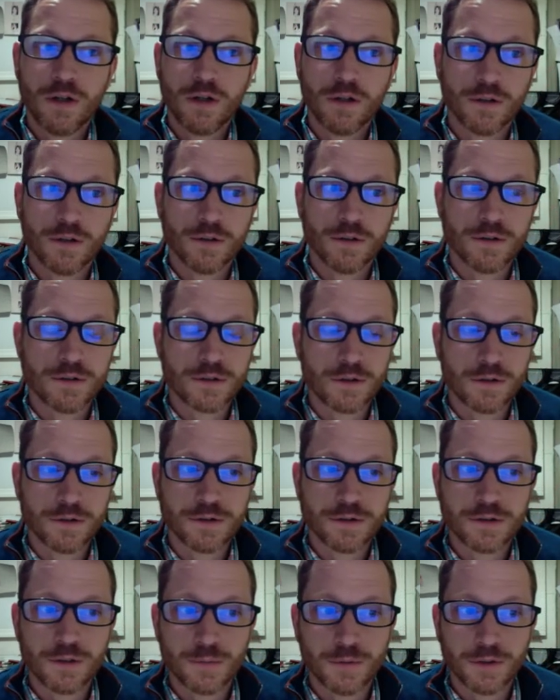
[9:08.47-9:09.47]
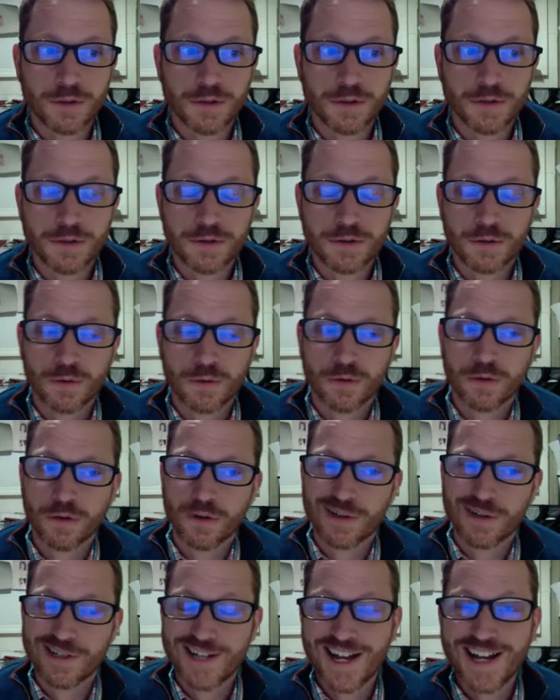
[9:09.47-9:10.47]
insult someone's
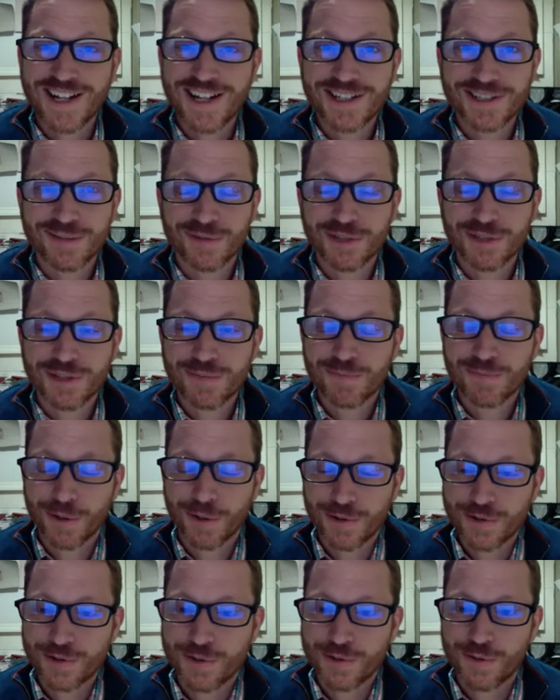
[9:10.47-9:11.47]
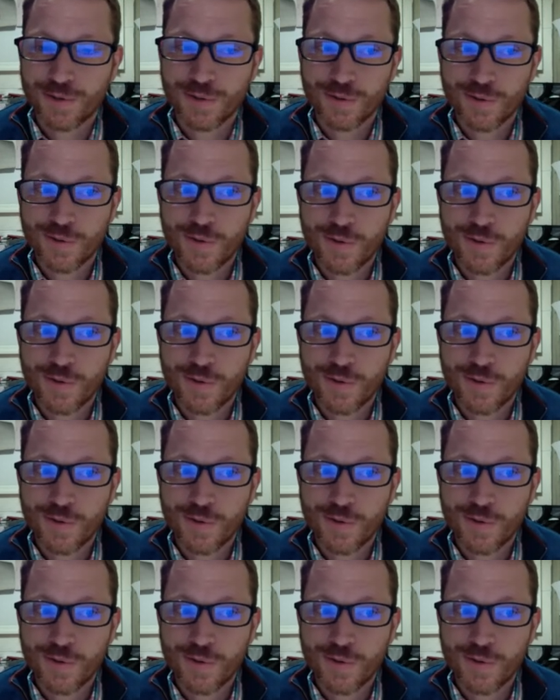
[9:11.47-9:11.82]
or attack someone's personal or